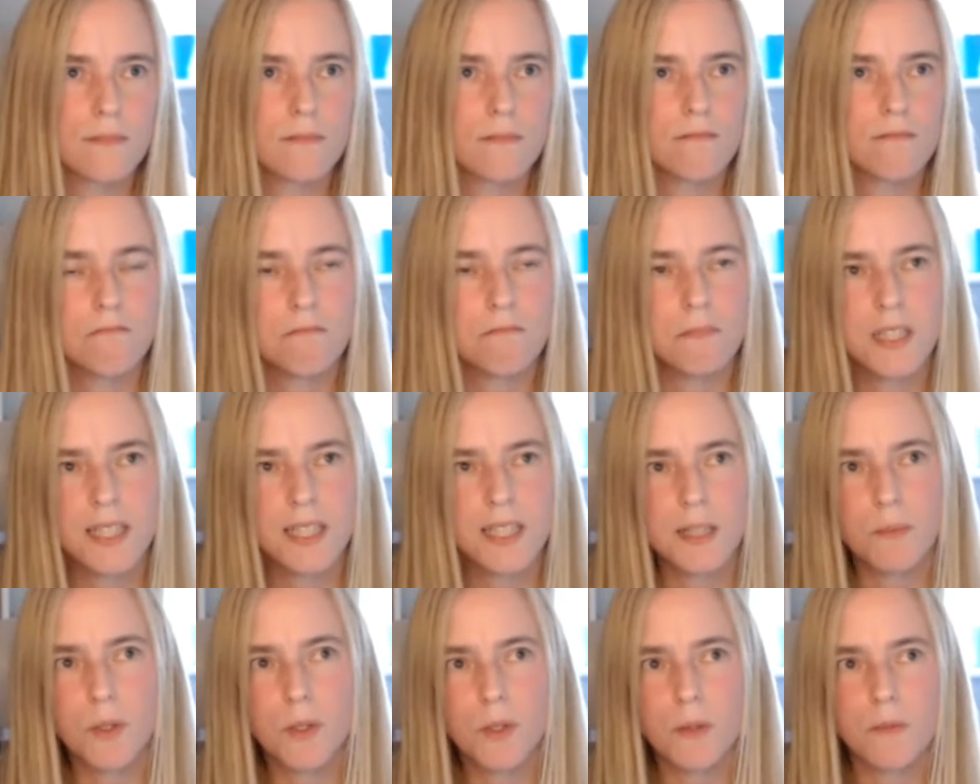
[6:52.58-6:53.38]

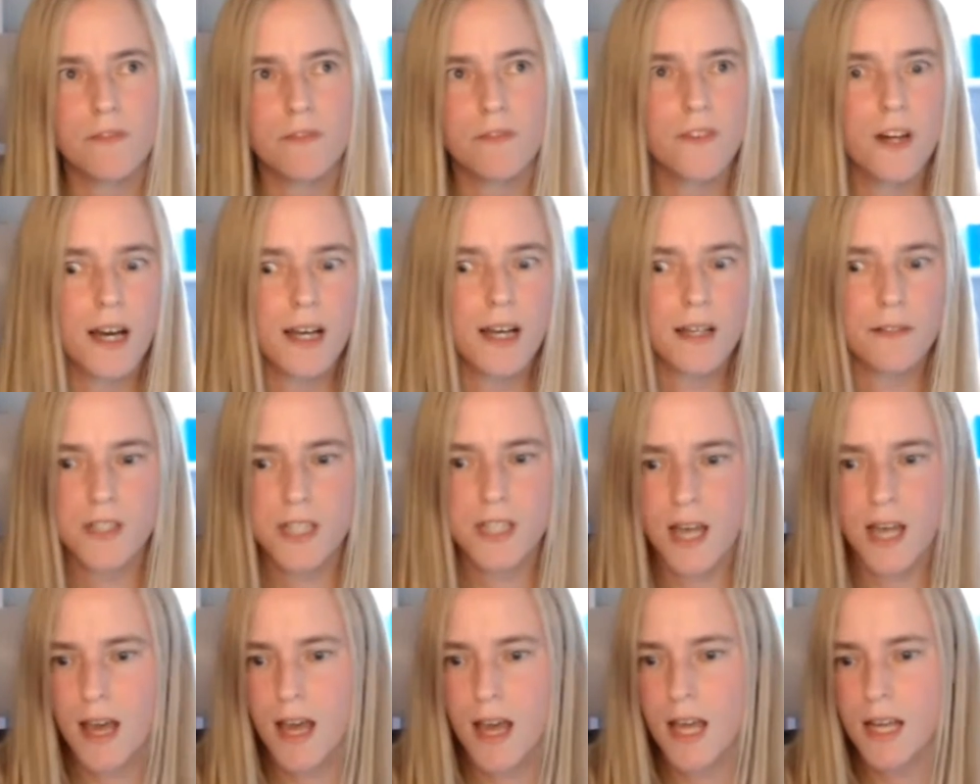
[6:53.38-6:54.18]
minimum
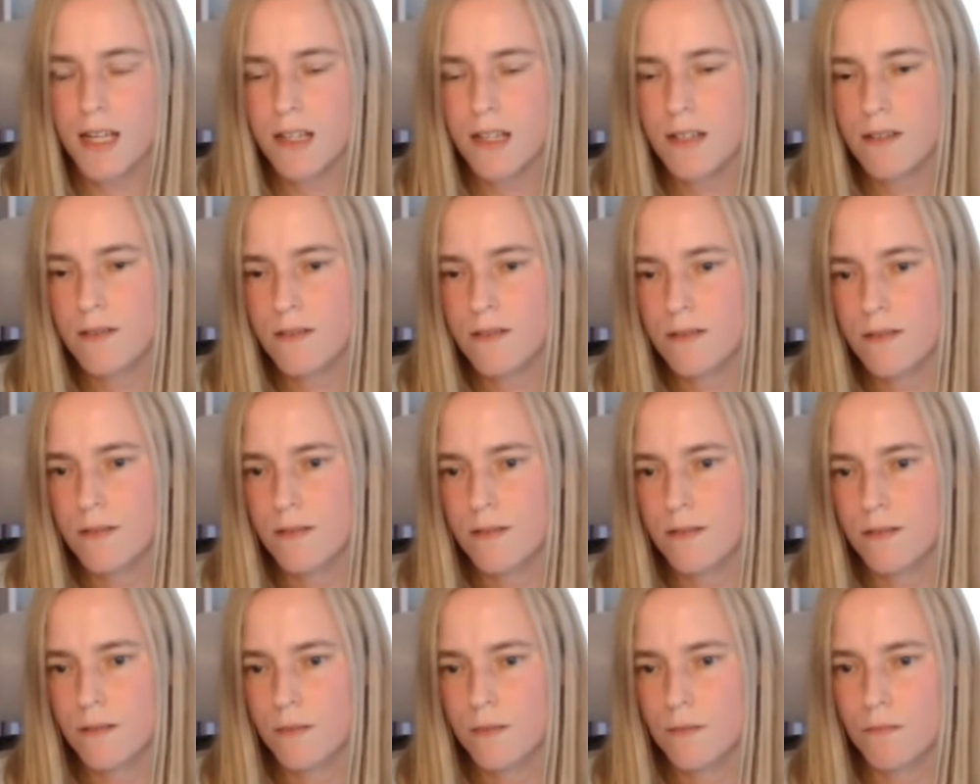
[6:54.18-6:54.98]
5-10
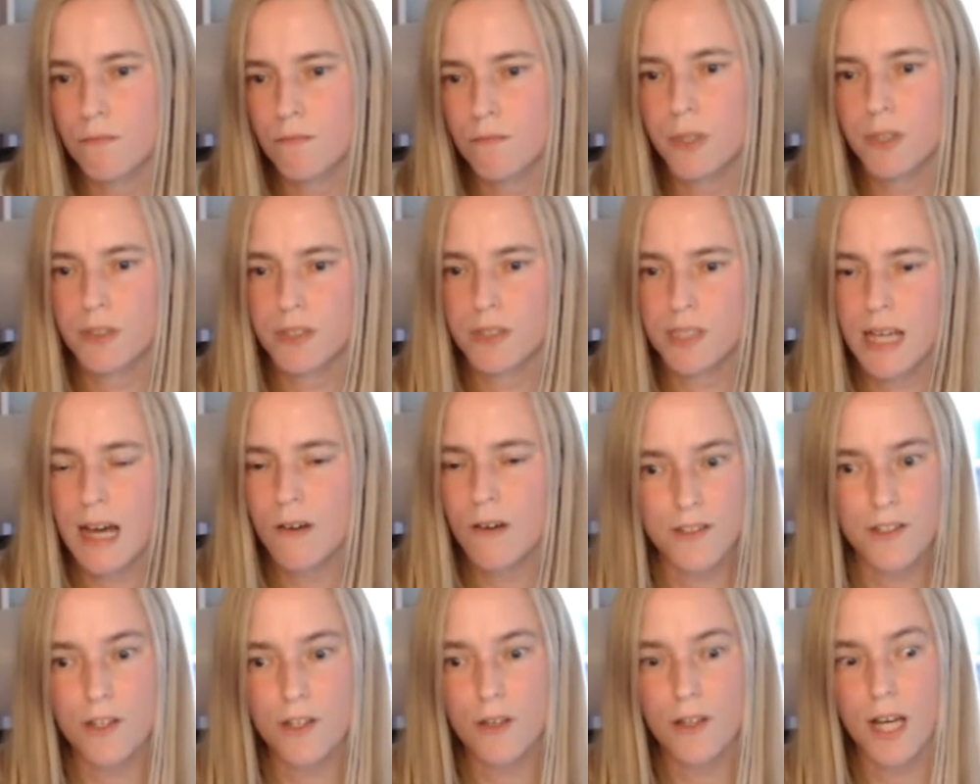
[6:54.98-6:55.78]
built
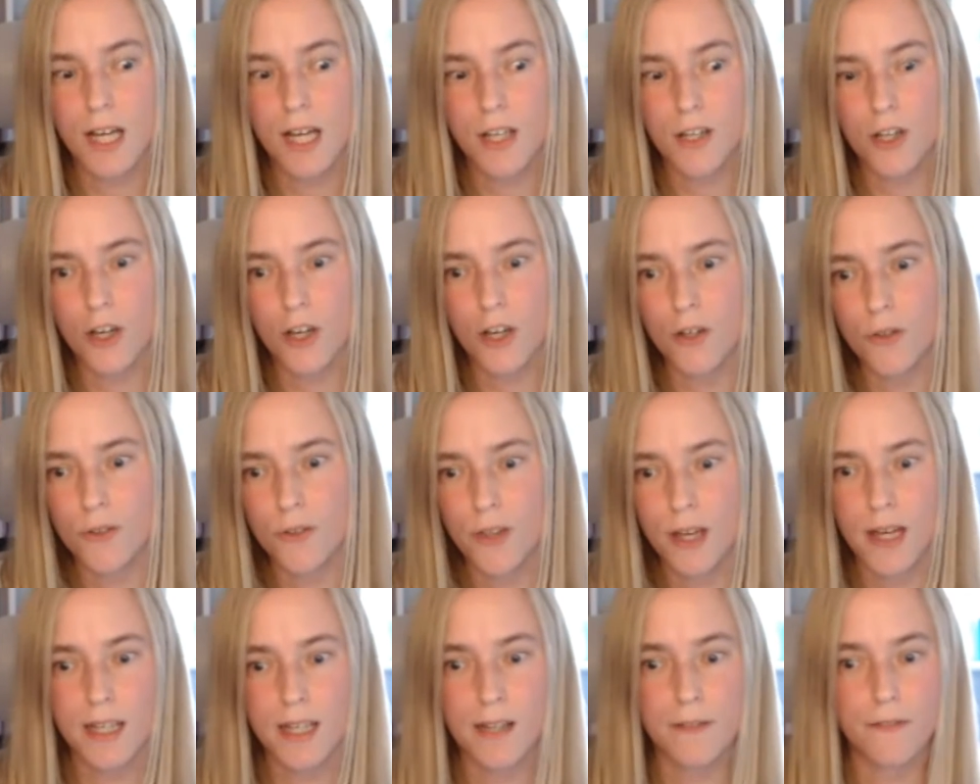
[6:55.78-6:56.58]
out so that I know
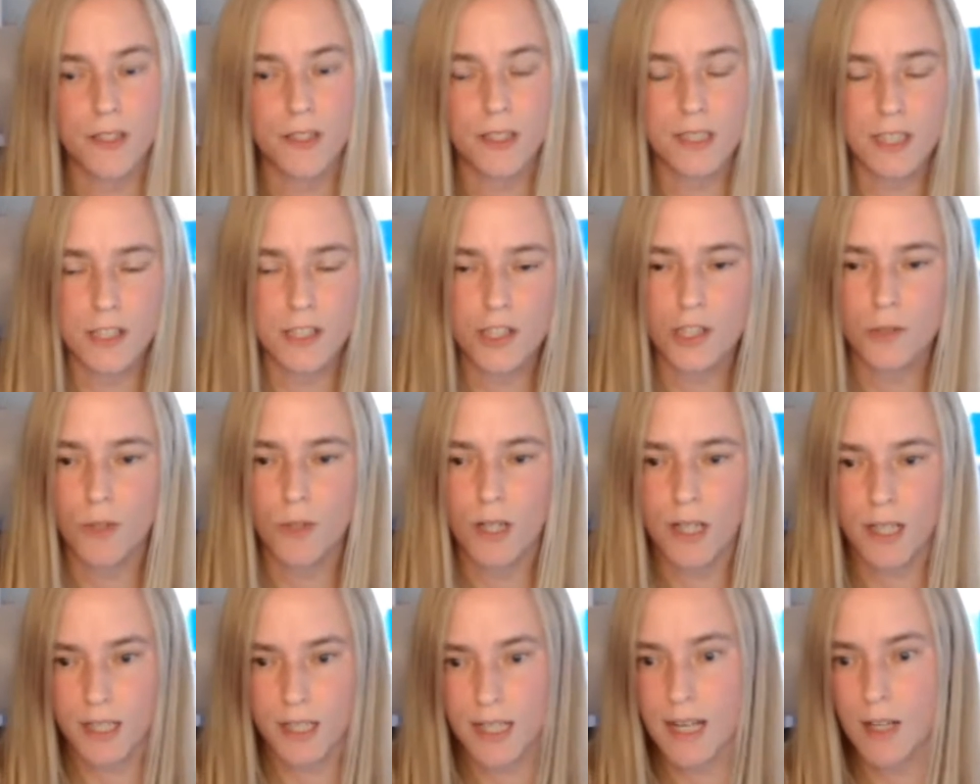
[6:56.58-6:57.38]
that if I need to,
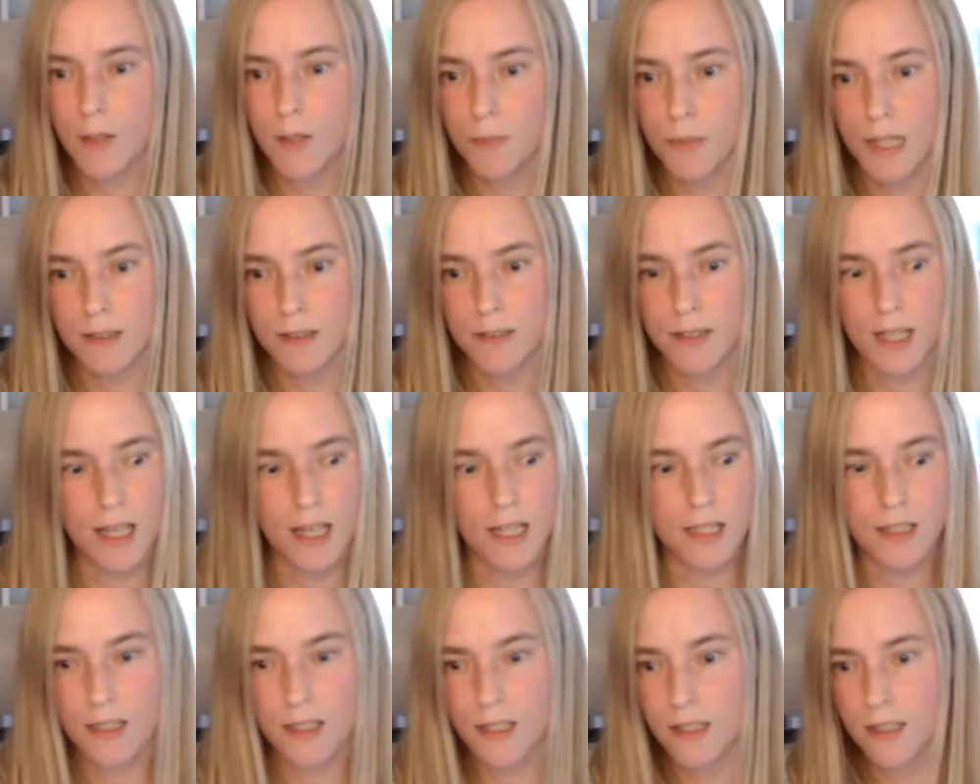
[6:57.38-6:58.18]
I can outbound
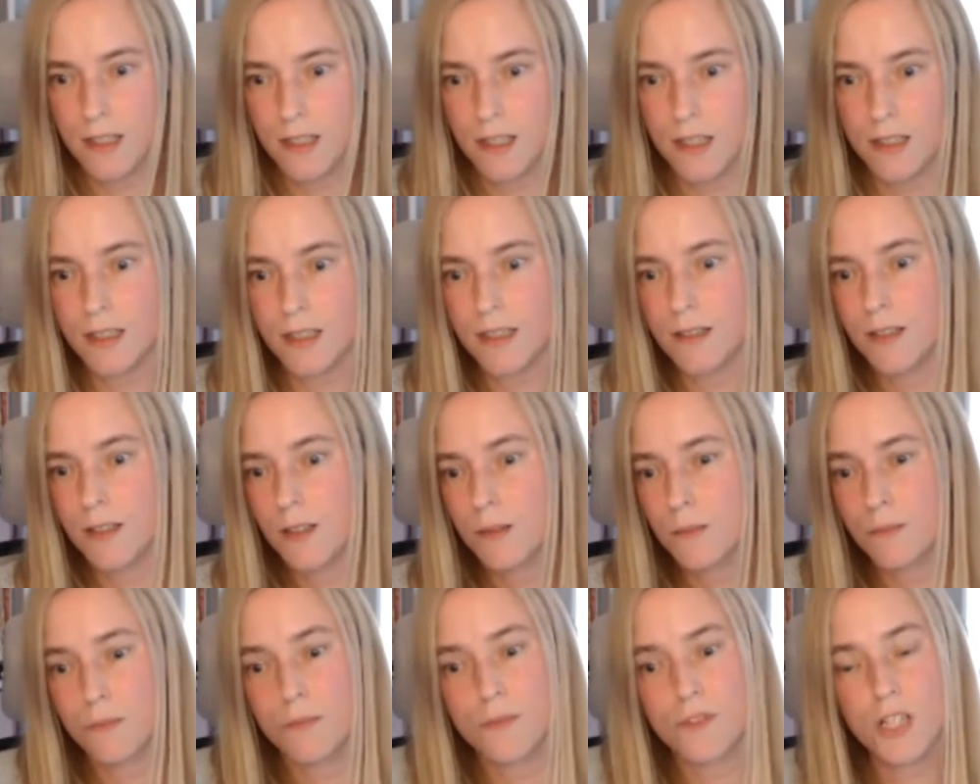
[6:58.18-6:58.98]
that. And
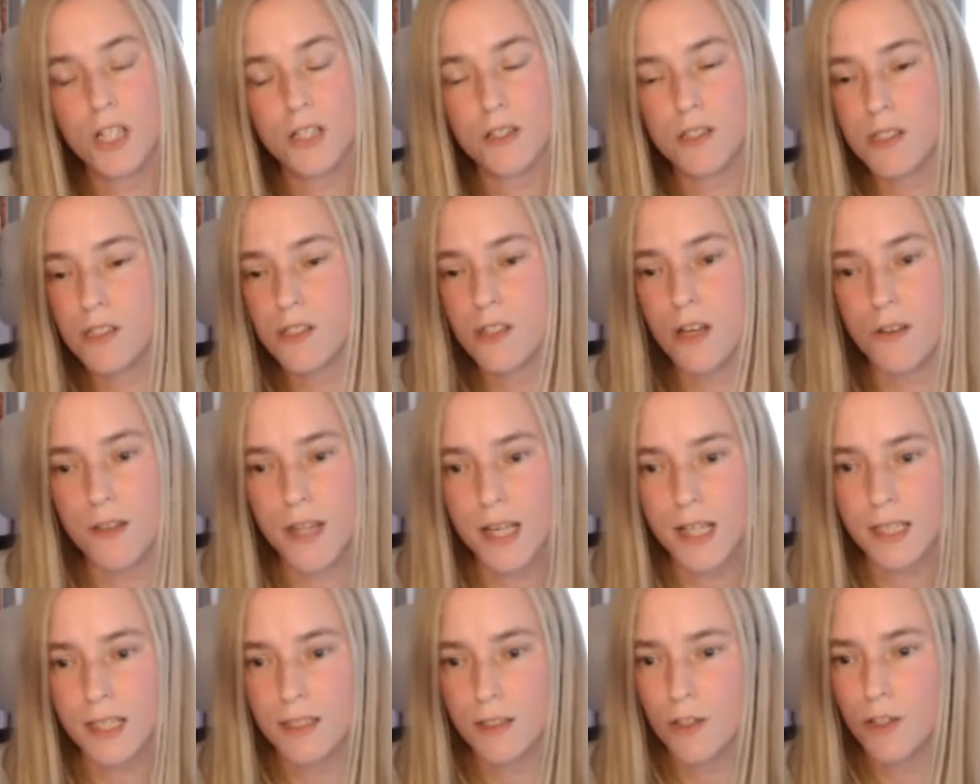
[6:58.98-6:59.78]
chances are
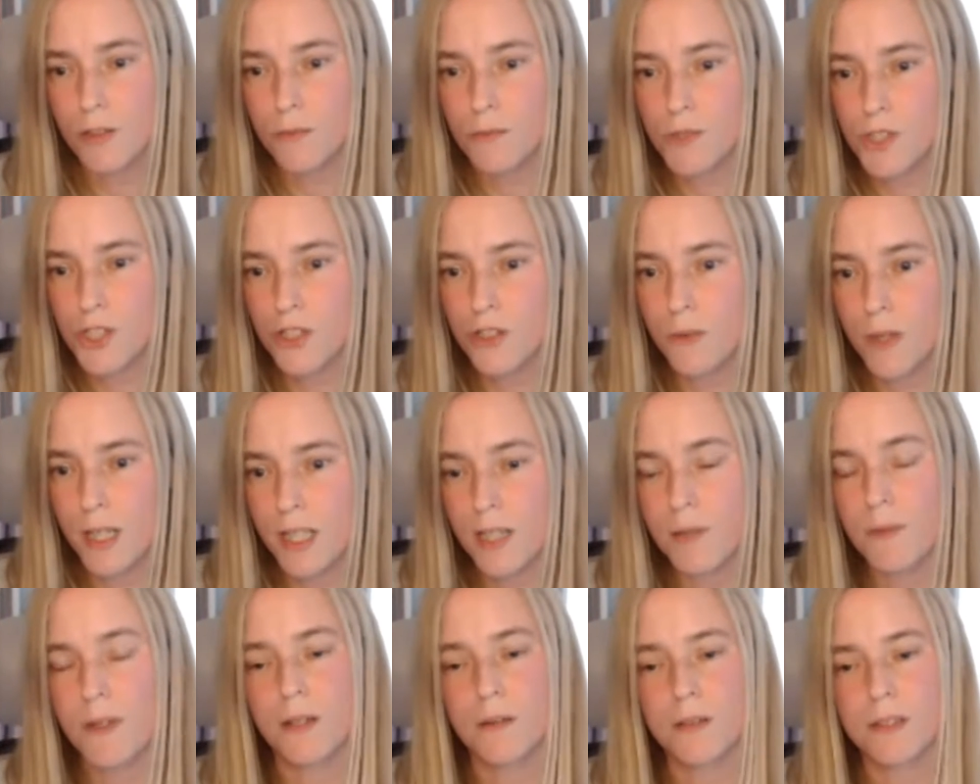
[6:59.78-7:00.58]
they're going to come to you
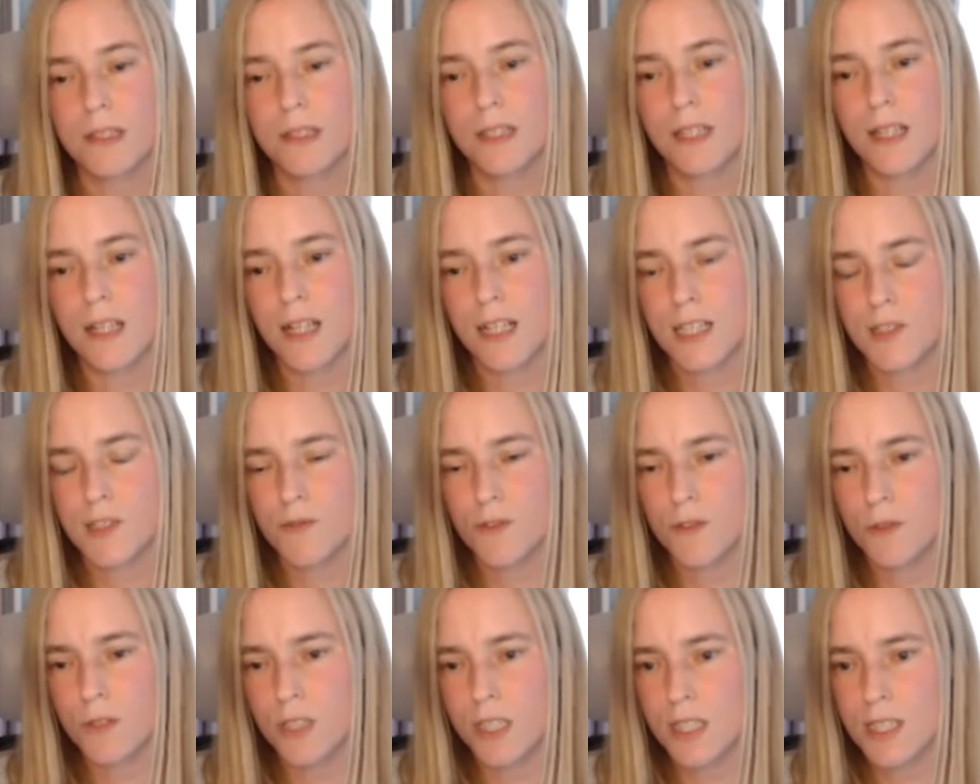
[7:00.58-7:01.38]
anyway within the next
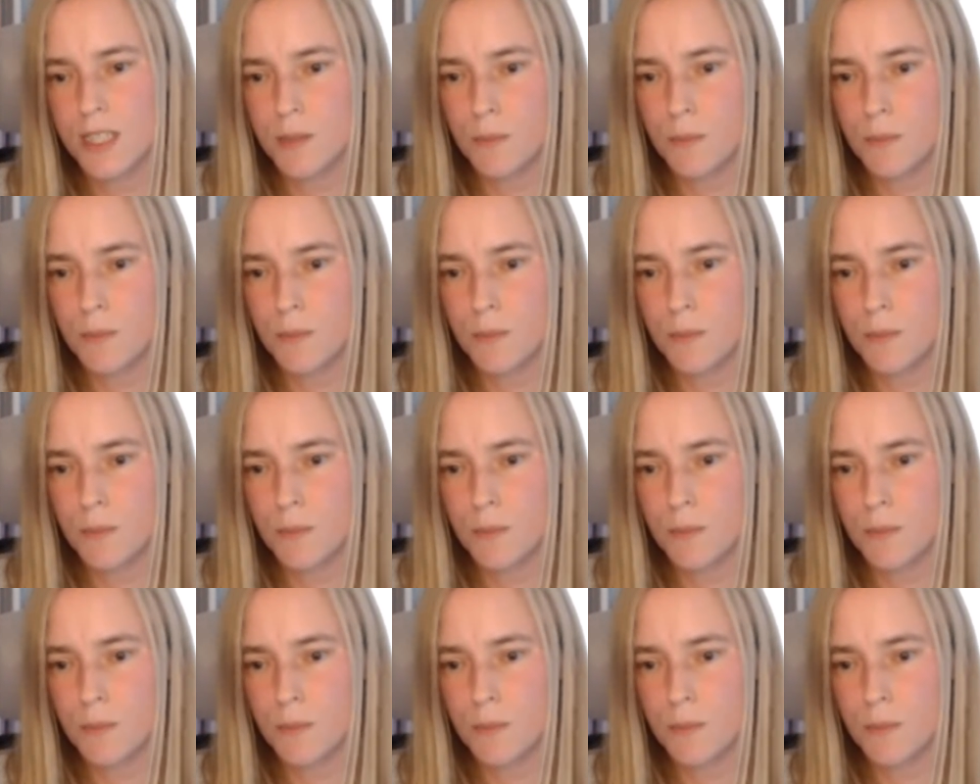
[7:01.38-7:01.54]
few years.